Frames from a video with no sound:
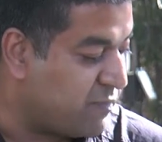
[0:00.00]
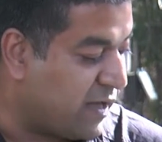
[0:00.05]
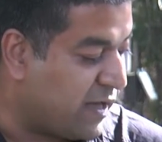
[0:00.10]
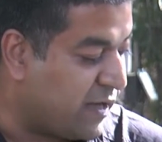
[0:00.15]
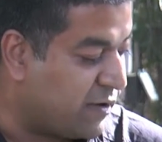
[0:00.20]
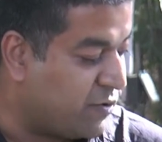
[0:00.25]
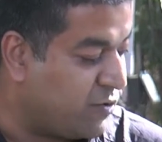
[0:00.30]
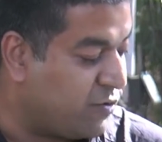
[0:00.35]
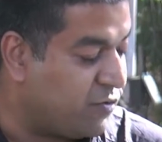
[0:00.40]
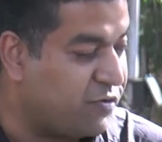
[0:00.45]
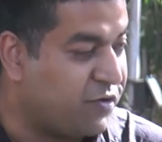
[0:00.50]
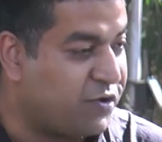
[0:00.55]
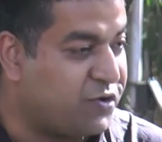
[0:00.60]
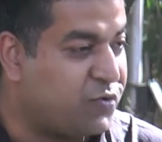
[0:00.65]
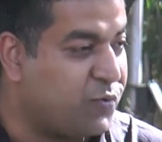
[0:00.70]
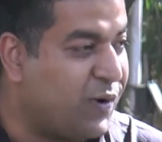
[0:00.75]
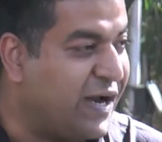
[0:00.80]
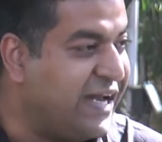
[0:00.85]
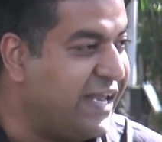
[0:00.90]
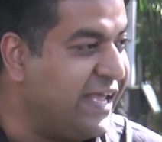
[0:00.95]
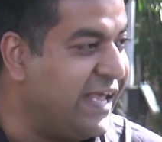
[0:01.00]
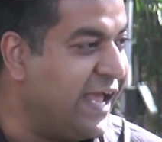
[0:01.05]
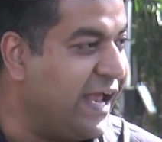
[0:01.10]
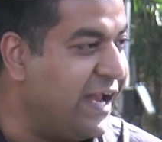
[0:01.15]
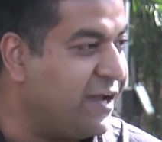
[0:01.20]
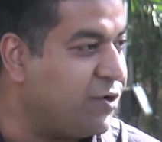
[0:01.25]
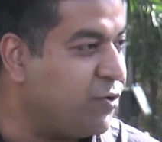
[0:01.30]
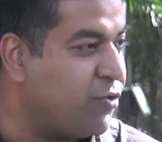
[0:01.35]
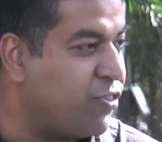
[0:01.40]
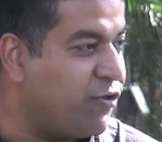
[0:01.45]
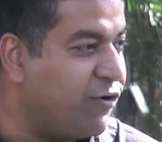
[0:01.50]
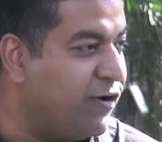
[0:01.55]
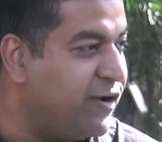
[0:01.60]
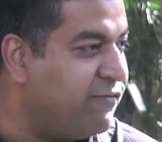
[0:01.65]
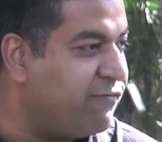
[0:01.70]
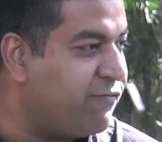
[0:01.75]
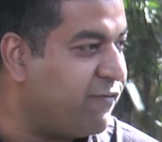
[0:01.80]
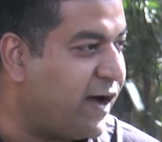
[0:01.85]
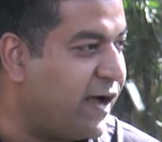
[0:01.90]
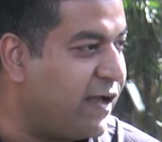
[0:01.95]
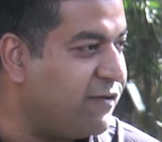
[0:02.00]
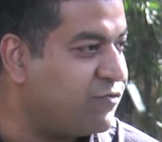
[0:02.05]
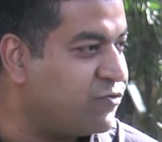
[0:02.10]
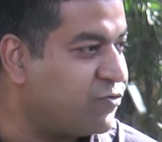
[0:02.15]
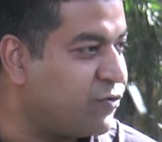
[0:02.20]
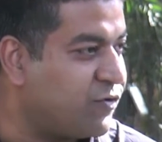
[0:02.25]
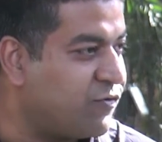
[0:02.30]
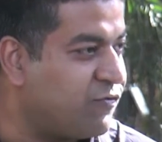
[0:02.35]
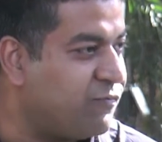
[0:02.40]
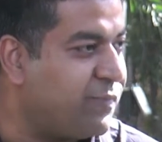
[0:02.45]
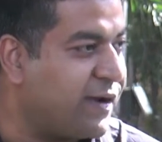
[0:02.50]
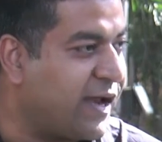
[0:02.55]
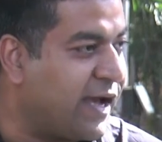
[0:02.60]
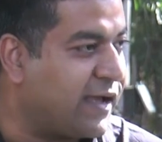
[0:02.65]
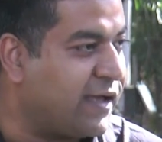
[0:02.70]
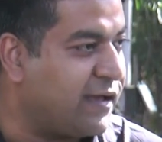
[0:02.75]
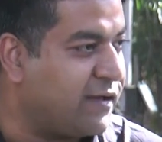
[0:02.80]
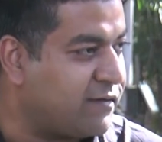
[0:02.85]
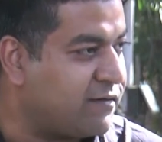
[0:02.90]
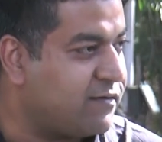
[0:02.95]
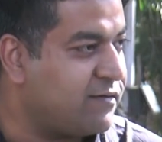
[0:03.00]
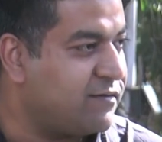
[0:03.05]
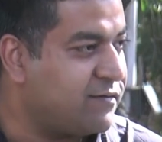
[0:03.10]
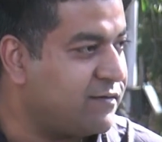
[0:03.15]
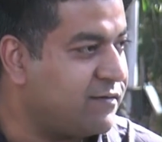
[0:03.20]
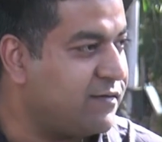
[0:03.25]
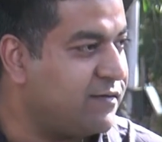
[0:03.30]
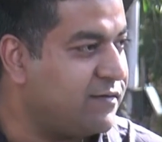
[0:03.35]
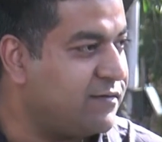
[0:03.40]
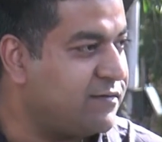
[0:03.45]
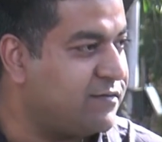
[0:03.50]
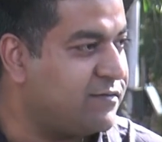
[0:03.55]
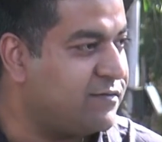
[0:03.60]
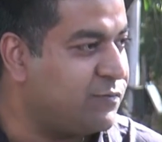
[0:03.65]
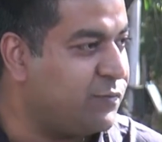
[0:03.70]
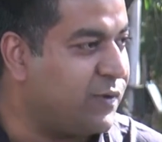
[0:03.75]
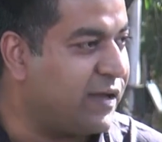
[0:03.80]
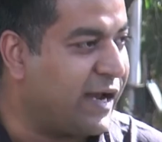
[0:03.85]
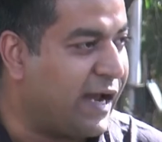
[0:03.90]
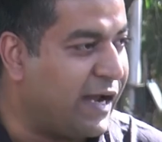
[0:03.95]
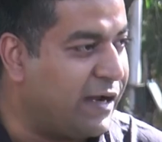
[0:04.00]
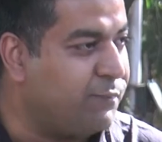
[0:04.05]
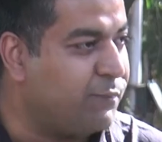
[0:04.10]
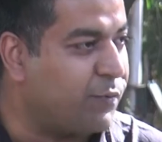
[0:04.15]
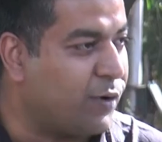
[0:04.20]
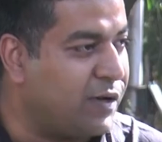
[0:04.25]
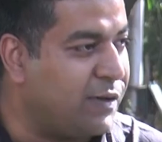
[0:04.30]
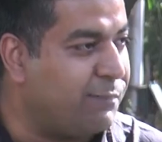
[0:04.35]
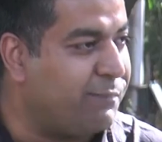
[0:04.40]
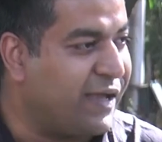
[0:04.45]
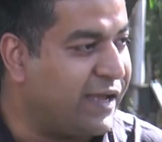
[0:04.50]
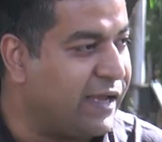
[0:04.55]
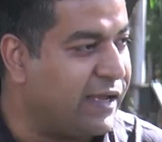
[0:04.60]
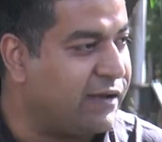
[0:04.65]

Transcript: I don't know, the 28 to 35 sort of bracket is where I'd probably peg